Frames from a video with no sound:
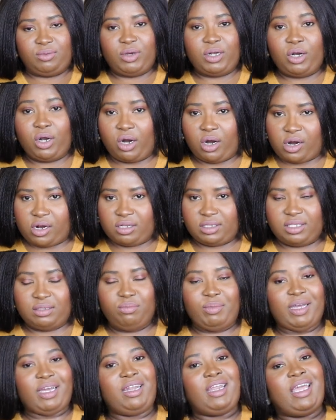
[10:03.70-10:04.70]
one hurts,
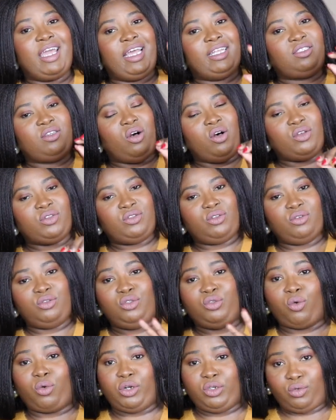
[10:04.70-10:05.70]
but it's also
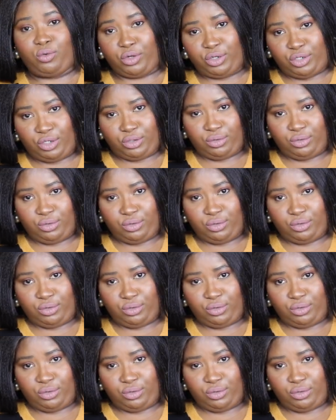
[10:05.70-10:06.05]
door-to-door -door